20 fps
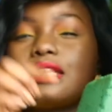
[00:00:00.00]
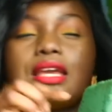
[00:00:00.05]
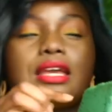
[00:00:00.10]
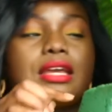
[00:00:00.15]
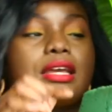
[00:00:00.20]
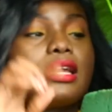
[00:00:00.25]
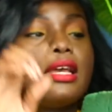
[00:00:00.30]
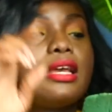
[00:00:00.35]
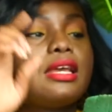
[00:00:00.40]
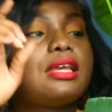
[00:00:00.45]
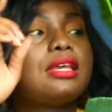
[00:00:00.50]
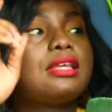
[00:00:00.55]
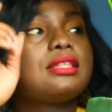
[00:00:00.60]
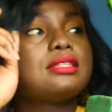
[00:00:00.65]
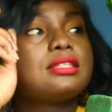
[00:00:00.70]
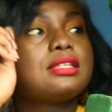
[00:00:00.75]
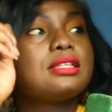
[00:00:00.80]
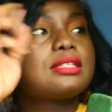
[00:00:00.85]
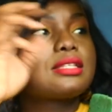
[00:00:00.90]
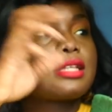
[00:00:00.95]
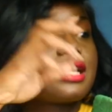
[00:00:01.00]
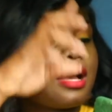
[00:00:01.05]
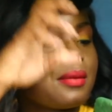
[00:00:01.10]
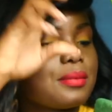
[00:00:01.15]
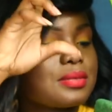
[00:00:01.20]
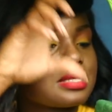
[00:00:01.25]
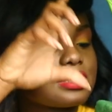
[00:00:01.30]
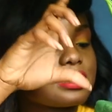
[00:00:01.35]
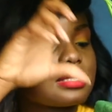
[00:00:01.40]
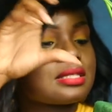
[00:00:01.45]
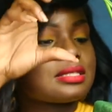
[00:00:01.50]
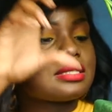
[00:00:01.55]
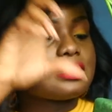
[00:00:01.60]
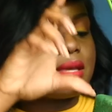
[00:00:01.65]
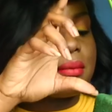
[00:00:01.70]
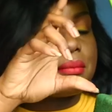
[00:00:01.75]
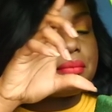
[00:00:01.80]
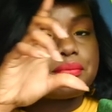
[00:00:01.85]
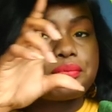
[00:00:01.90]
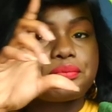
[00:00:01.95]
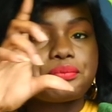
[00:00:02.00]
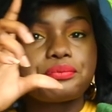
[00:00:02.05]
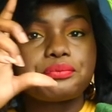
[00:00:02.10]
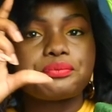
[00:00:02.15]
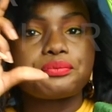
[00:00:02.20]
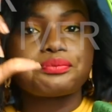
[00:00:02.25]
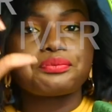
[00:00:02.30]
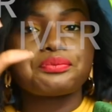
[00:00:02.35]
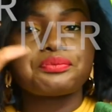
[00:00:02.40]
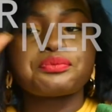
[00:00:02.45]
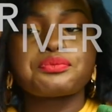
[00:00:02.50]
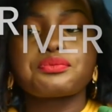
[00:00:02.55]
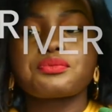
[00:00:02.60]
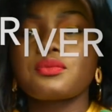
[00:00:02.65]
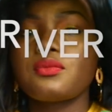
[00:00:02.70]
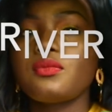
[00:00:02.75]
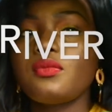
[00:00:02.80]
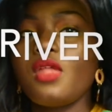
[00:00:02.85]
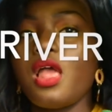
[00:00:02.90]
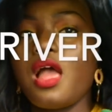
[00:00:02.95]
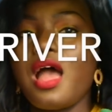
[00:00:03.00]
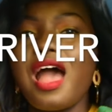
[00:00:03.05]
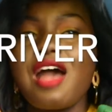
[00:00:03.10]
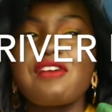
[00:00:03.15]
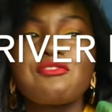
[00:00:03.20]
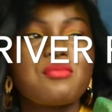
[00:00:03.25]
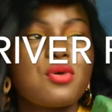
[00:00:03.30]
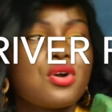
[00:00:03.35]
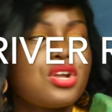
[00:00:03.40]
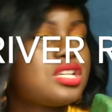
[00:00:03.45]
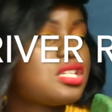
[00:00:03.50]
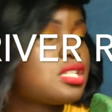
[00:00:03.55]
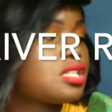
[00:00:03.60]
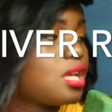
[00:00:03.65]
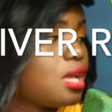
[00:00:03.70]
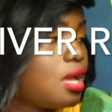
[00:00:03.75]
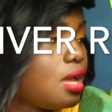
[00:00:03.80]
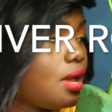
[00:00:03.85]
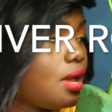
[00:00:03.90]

like it comes as a stem i've bought